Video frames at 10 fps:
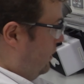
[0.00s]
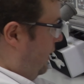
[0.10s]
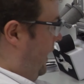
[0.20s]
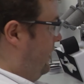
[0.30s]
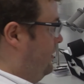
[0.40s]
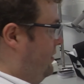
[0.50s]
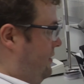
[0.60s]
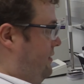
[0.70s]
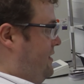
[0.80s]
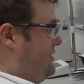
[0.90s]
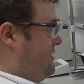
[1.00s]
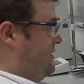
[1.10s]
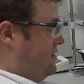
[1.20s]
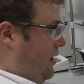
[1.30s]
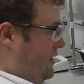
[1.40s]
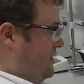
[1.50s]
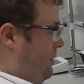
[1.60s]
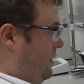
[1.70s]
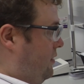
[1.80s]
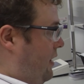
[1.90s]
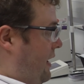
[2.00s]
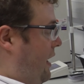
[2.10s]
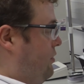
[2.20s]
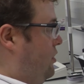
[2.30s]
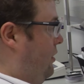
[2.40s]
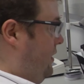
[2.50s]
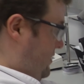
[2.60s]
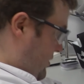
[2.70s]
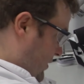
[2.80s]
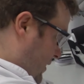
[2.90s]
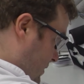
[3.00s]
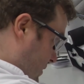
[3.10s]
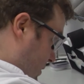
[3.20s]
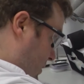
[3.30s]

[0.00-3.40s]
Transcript: and this is entirely dependent on how you like to do this.